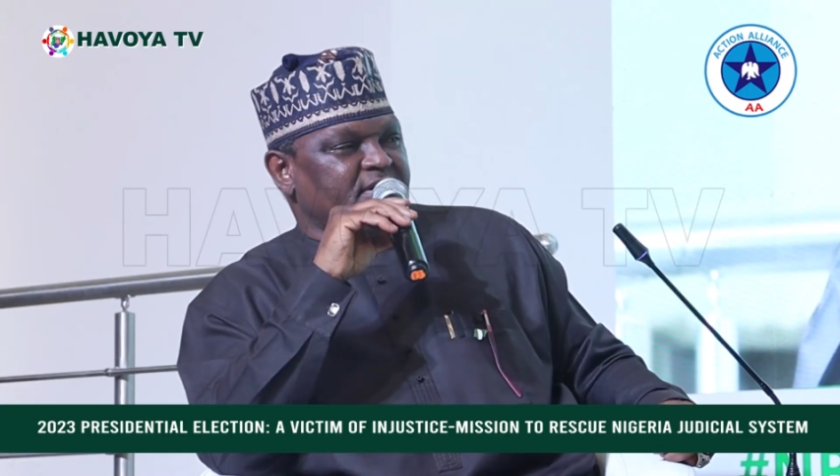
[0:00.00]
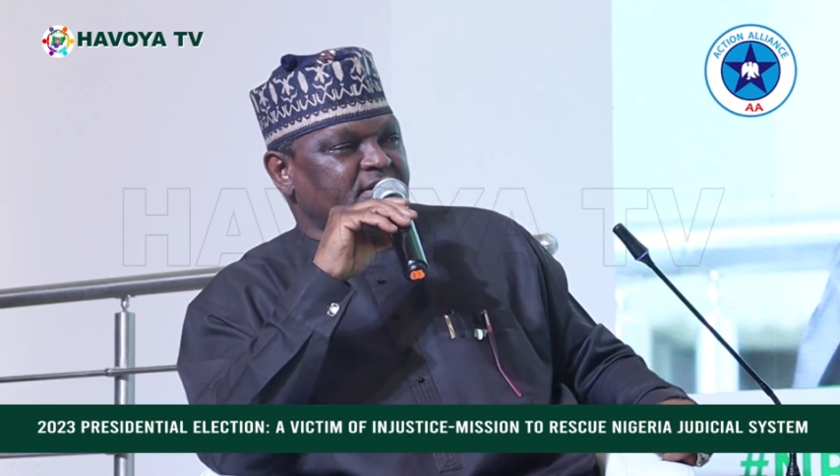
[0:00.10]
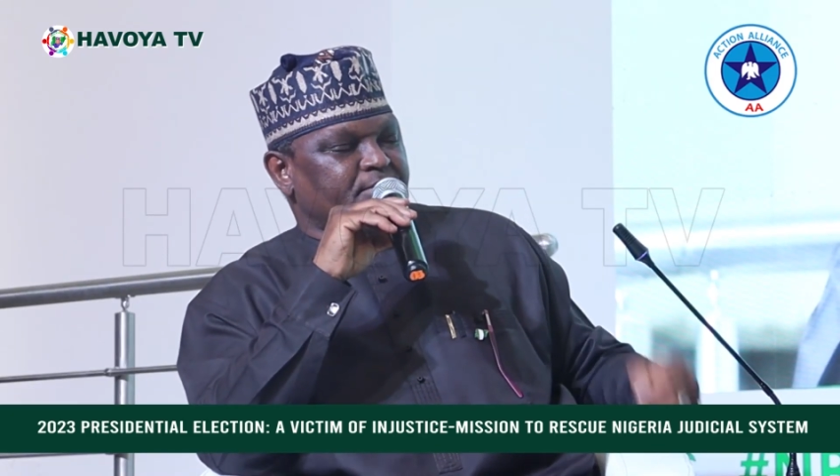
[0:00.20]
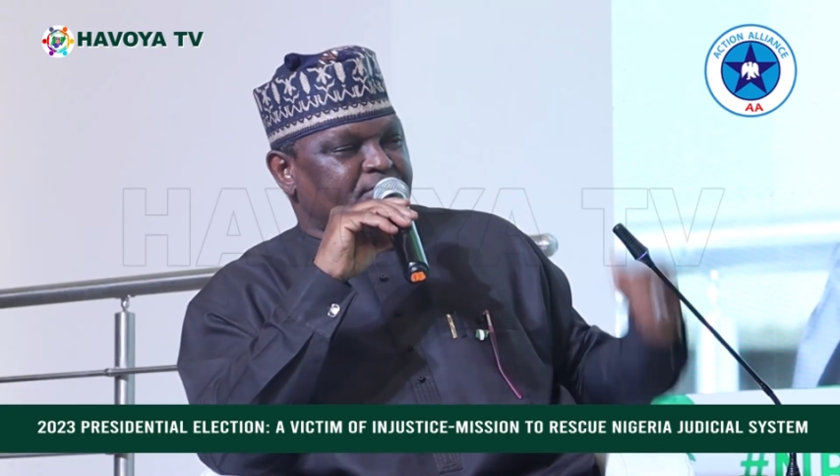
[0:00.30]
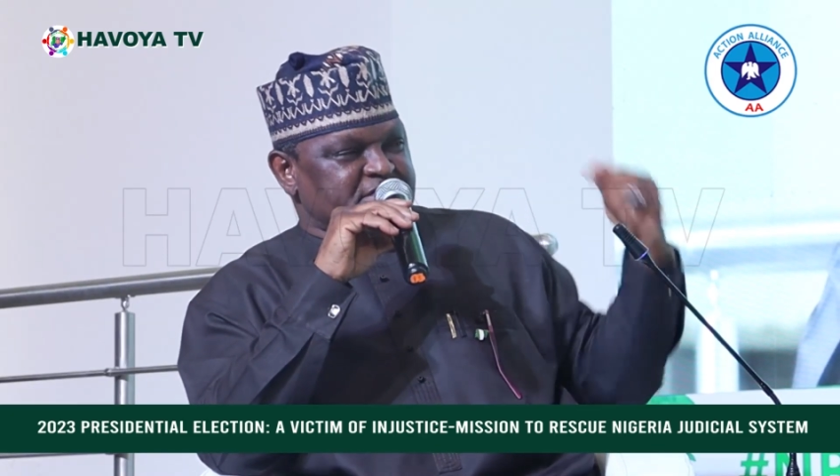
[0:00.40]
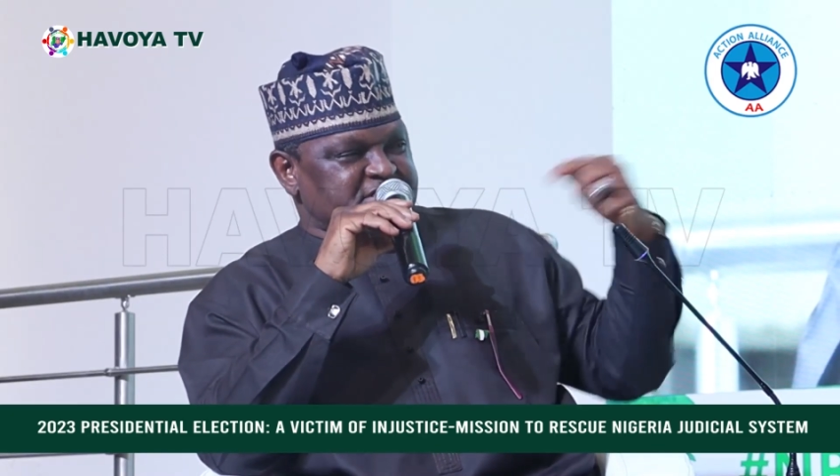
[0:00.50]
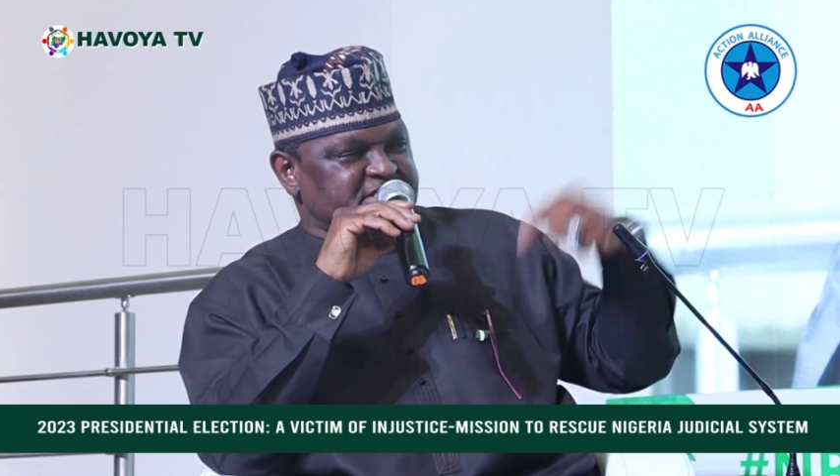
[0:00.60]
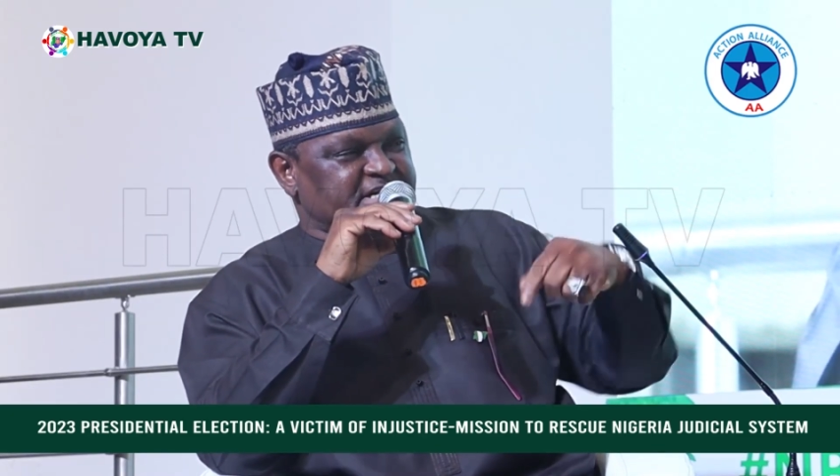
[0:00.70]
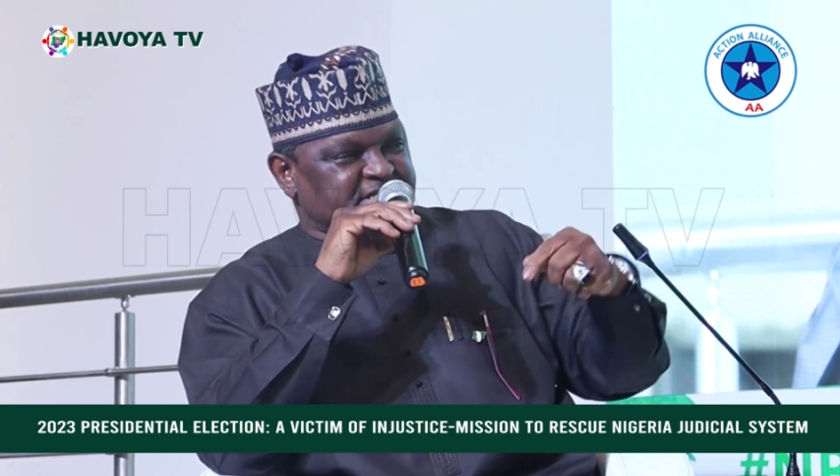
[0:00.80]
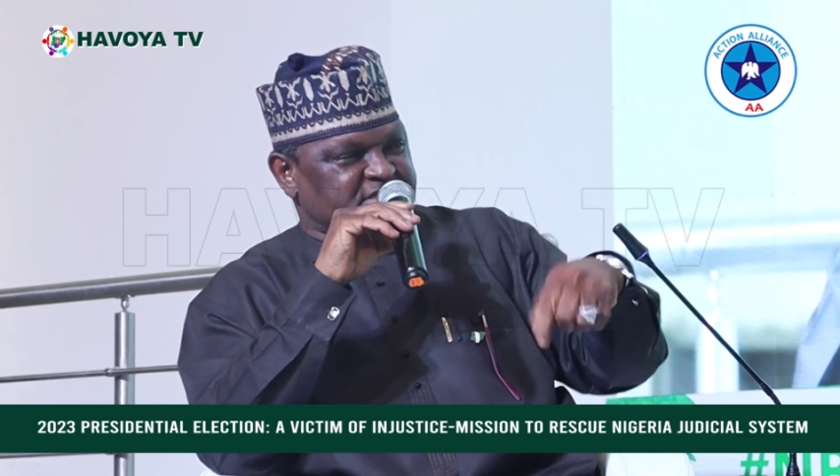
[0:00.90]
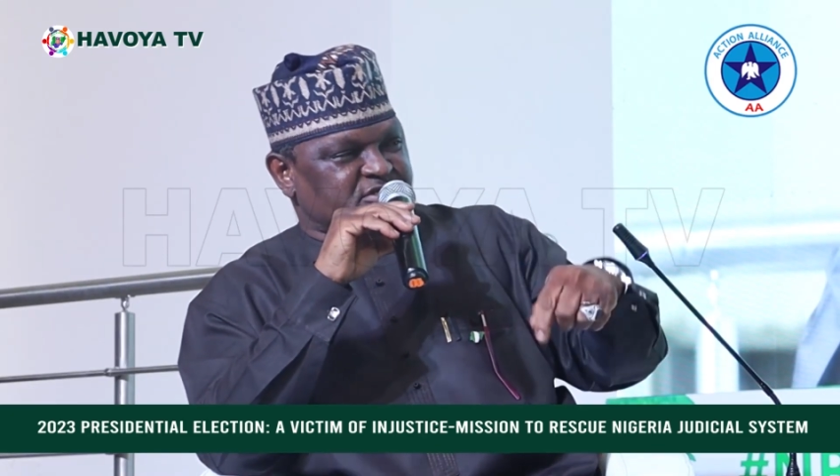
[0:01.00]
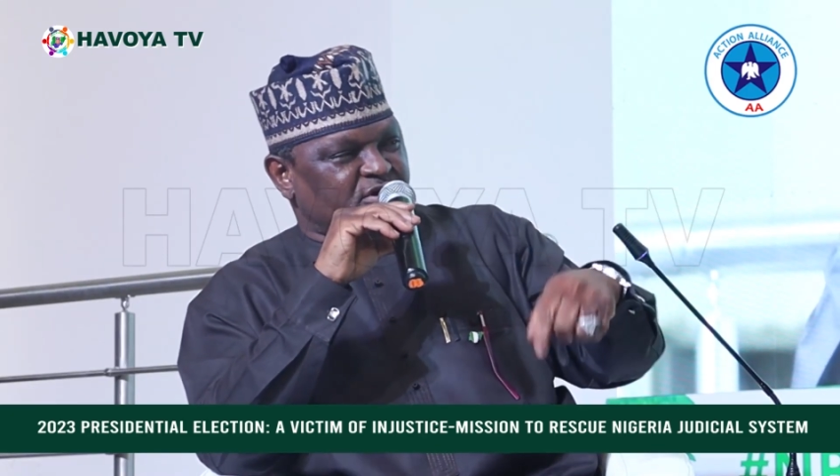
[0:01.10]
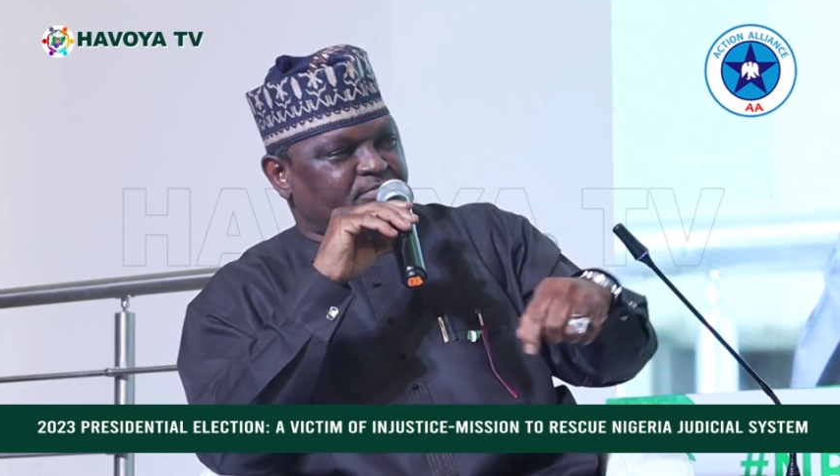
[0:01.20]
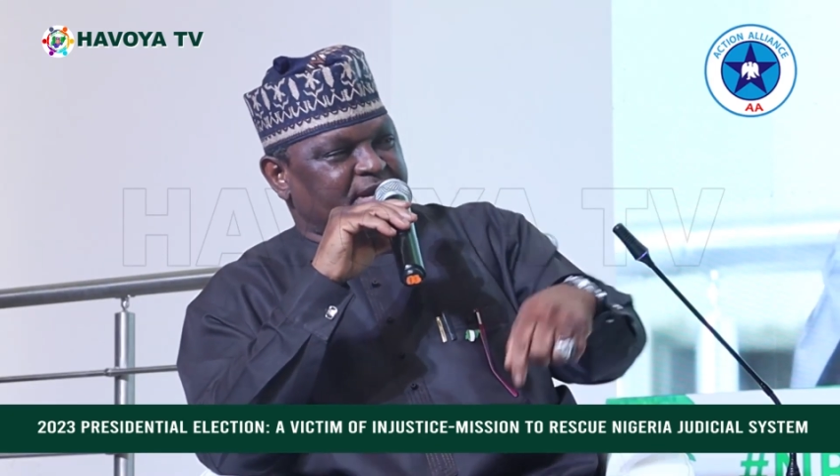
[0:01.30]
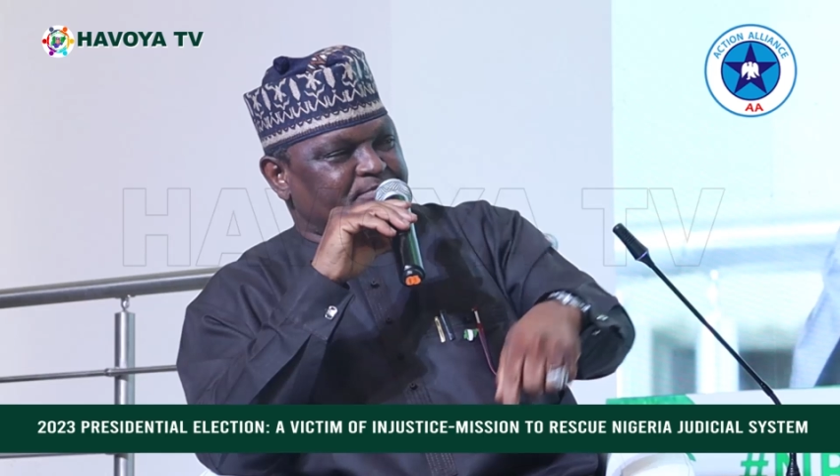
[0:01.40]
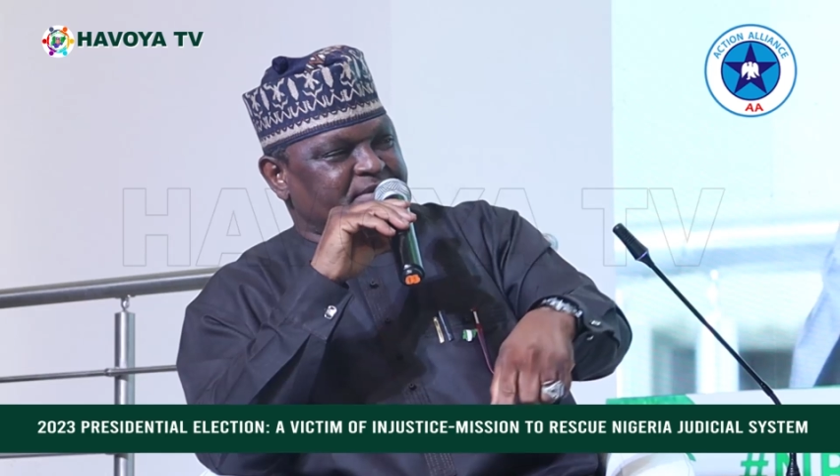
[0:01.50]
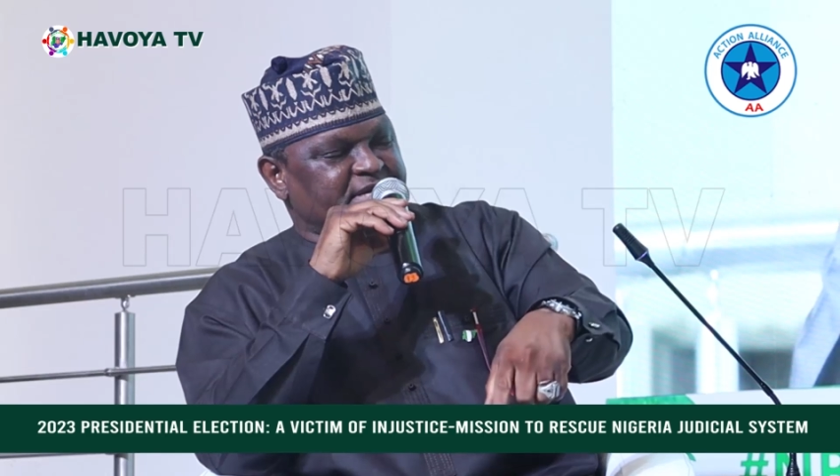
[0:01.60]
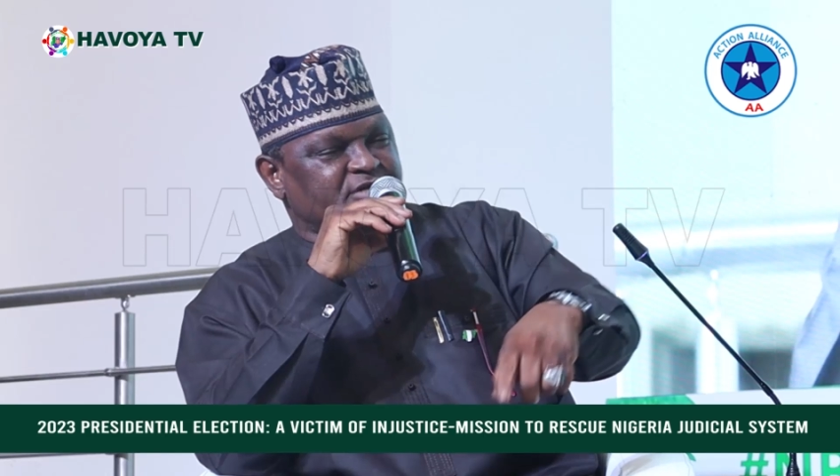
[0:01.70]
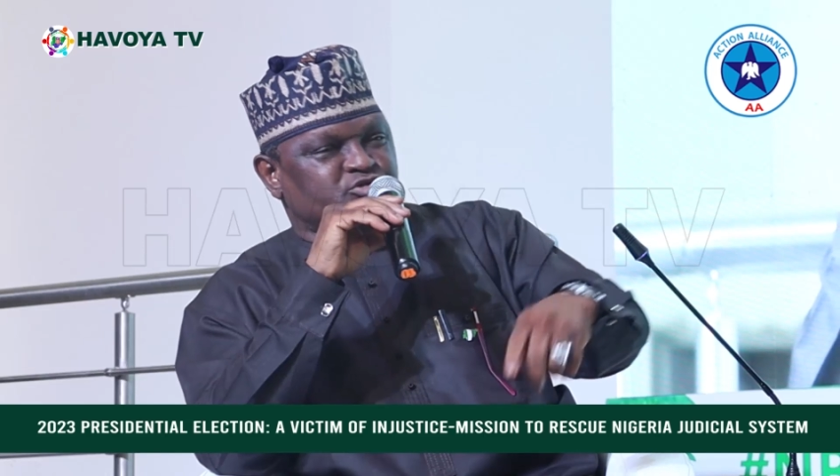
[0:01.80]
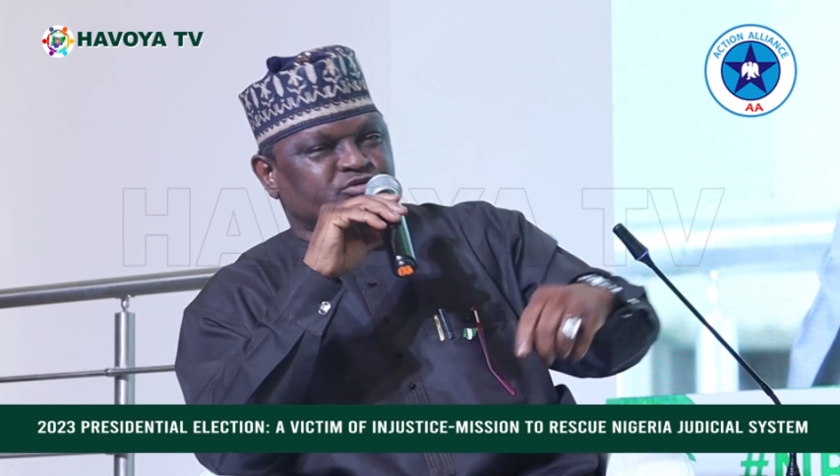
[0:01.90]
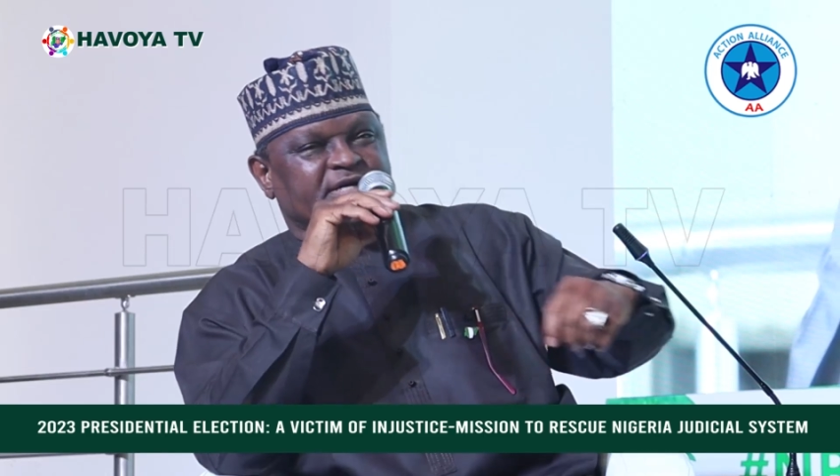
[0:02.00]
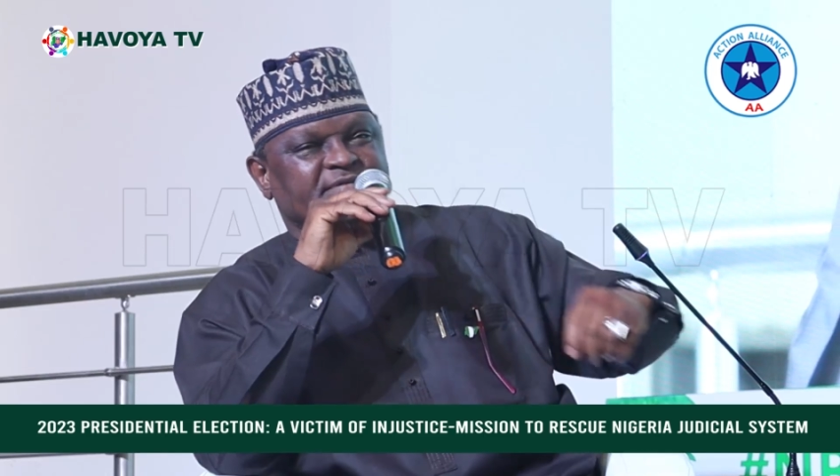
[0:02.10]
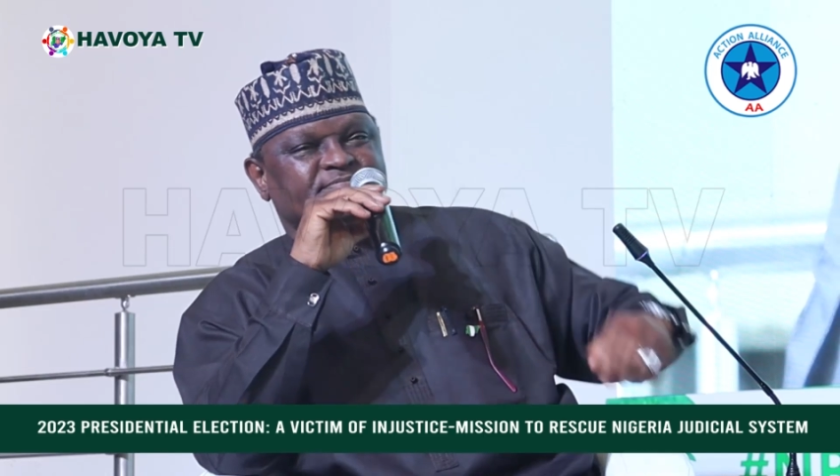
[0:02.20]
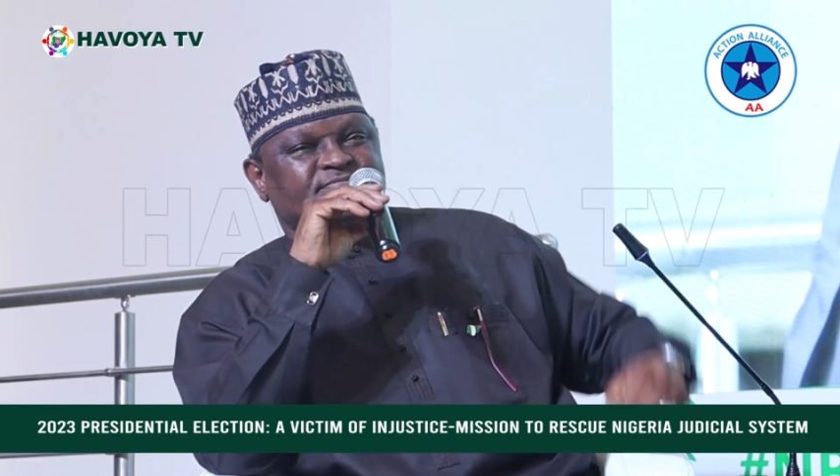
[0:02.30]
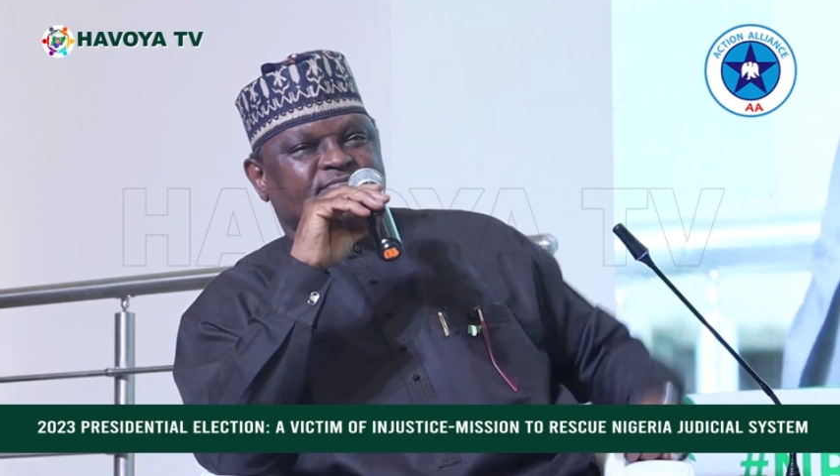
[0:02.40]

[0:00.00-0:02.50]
The president of NBA today